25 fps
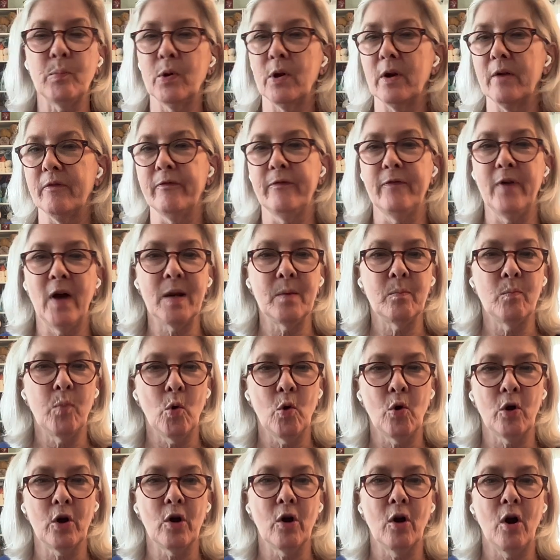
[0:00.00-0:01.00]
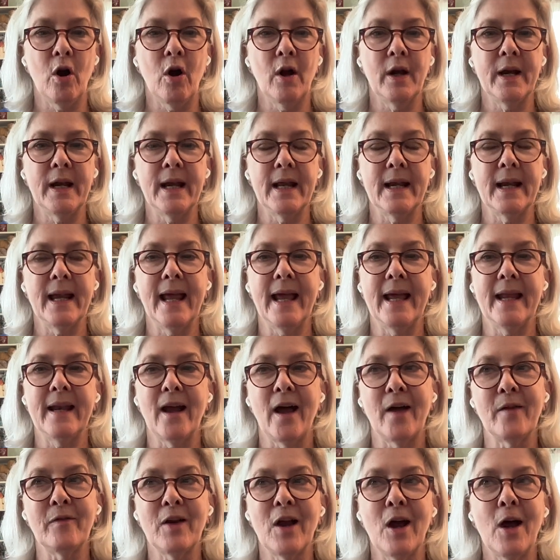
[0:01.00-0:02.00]
put a fun border on it, and
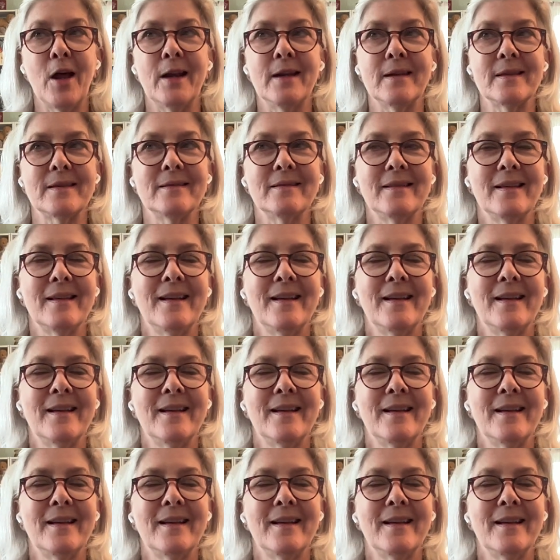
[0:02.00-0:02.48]
I've got it